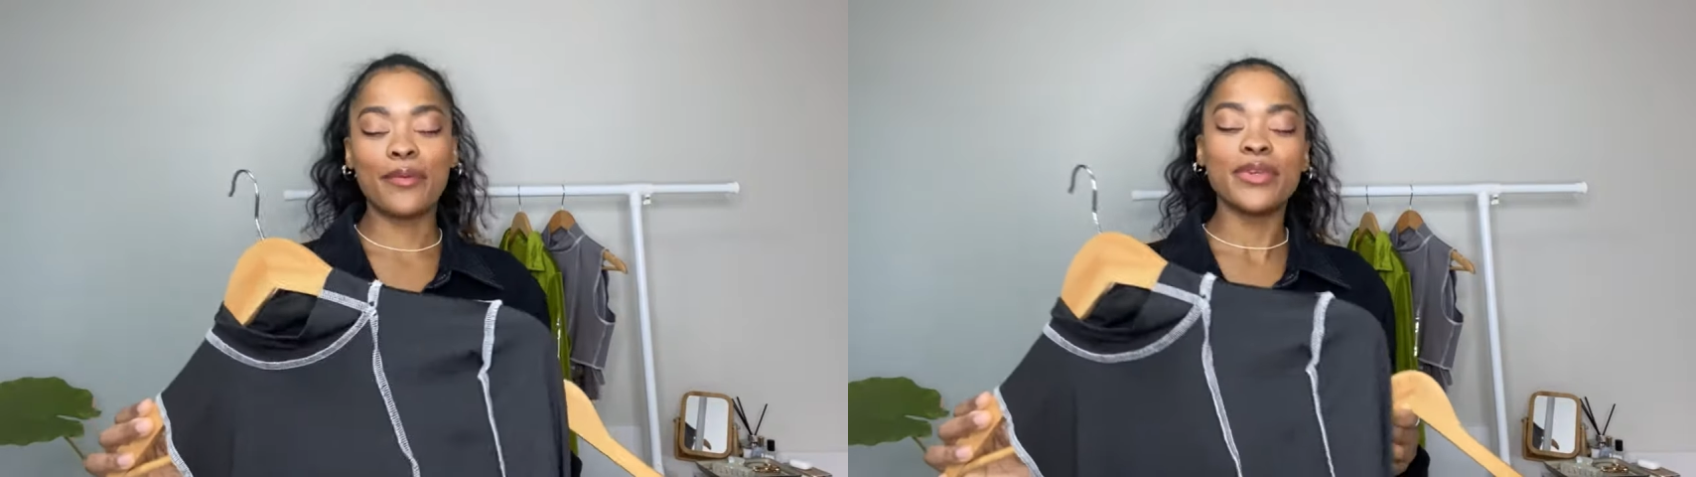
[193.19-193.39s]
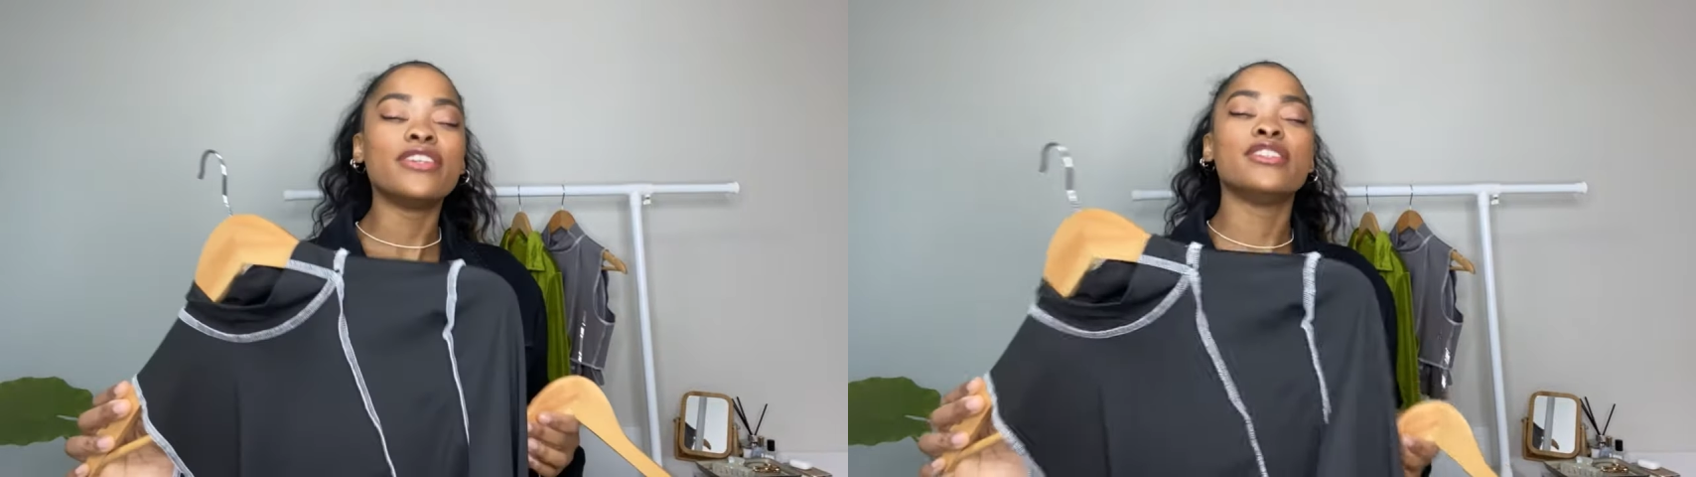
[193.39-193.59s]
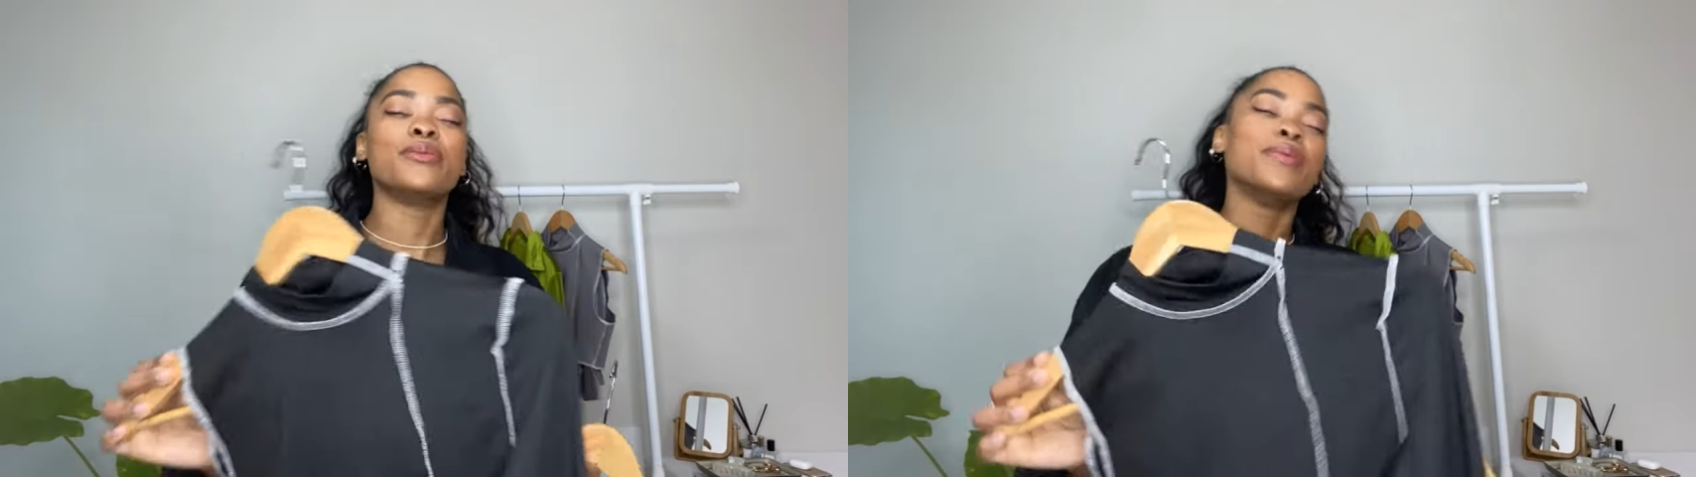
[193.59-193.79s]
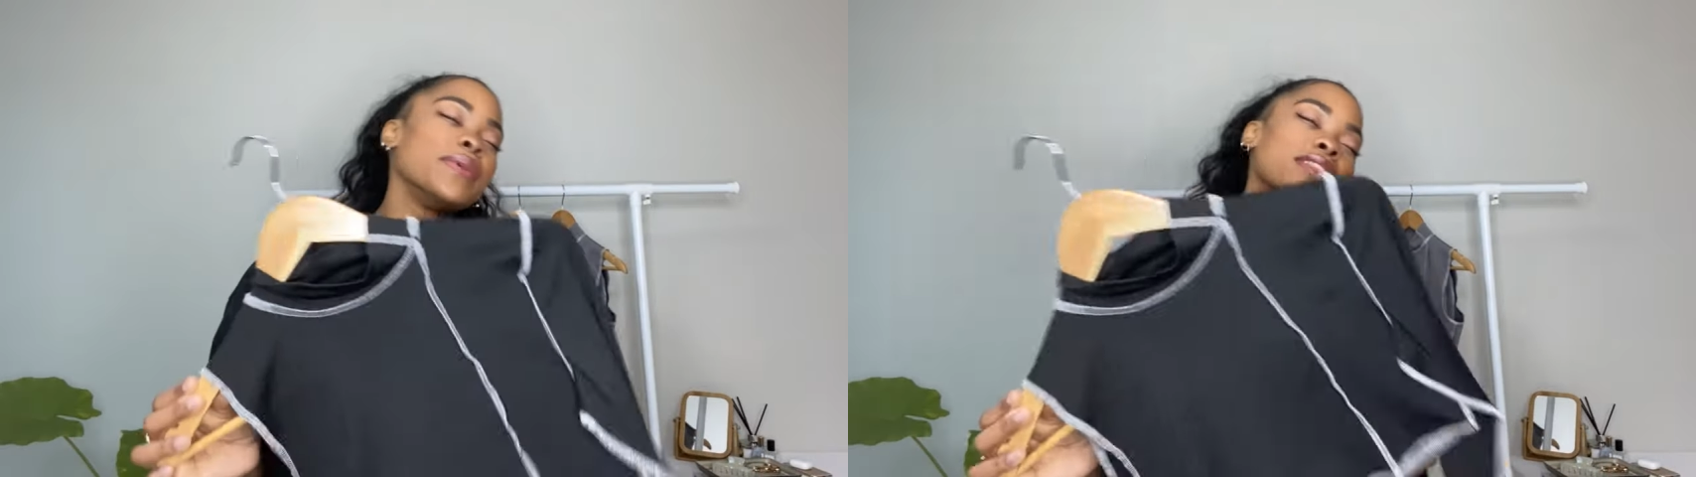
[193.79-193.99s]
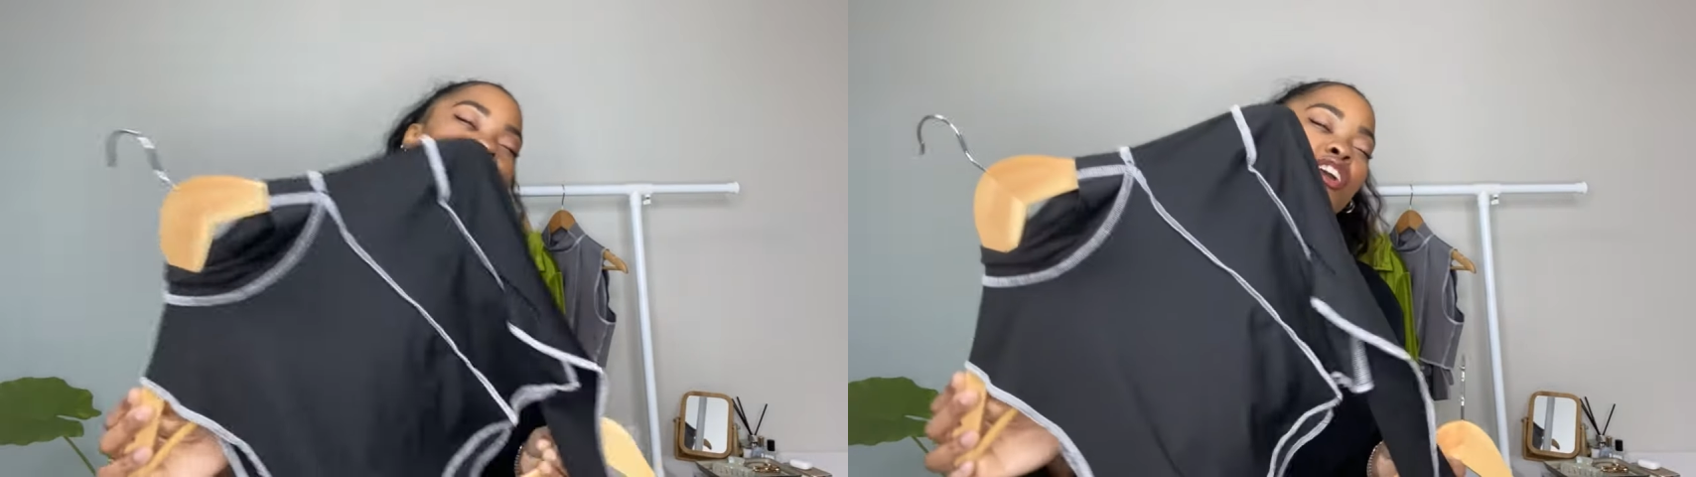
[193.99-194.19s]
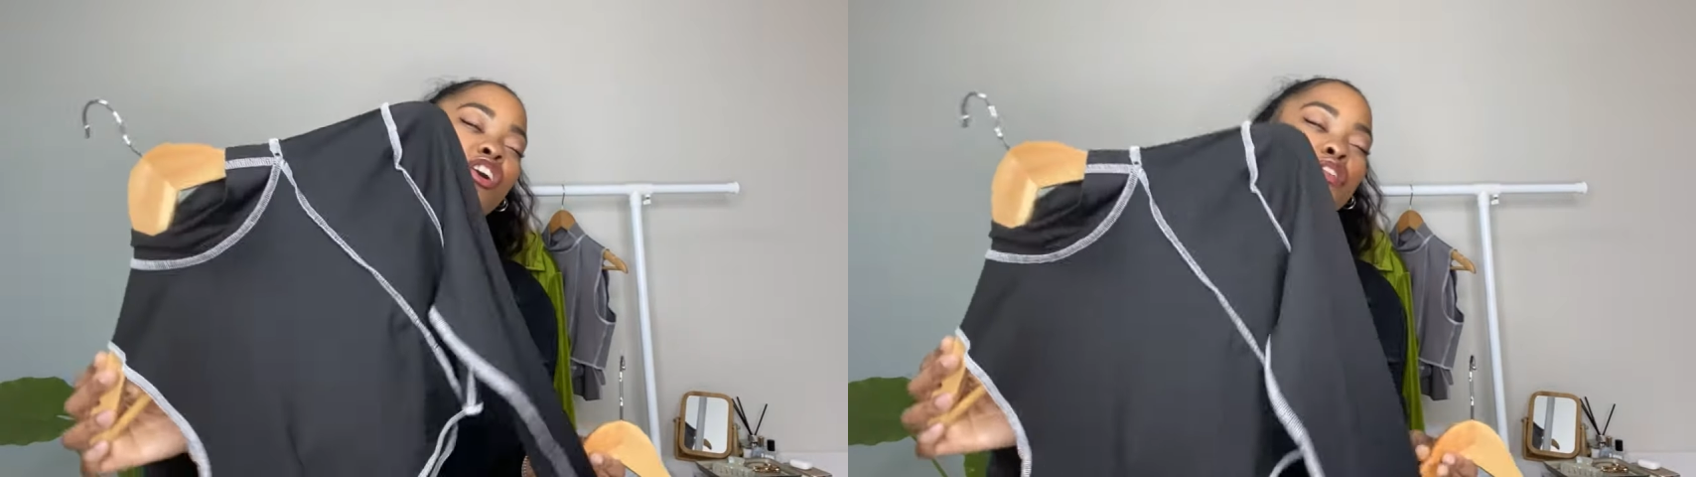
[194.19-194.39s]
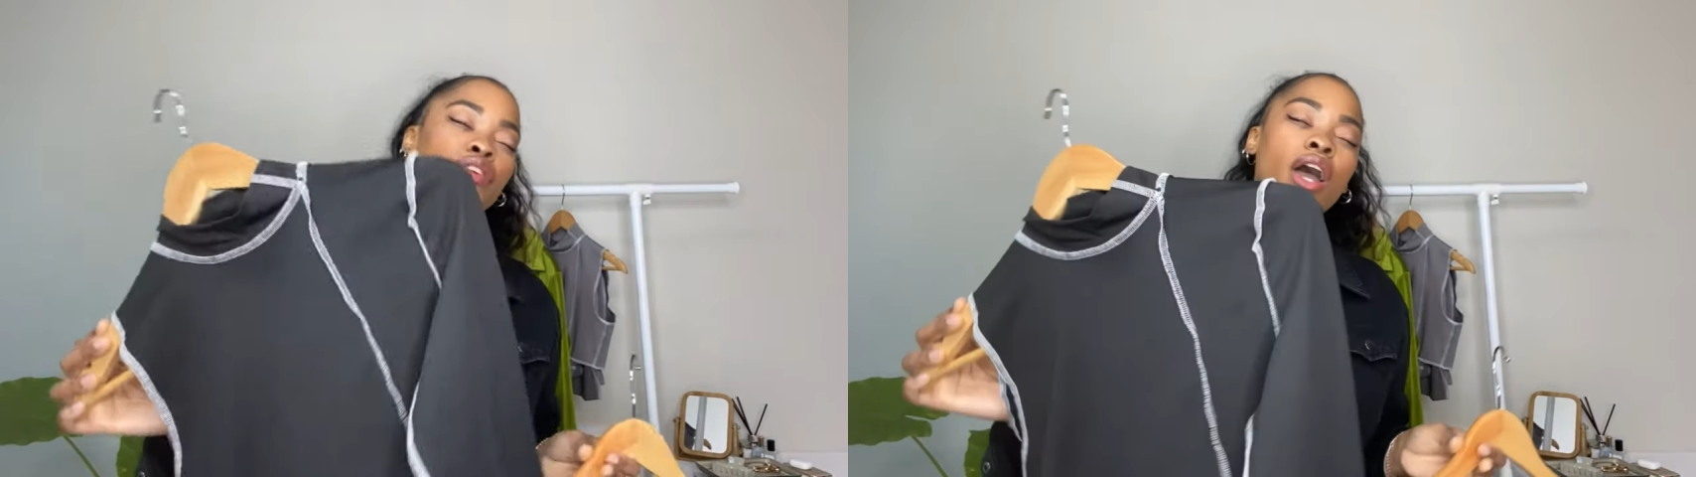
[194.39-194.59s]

because it would be a thing of,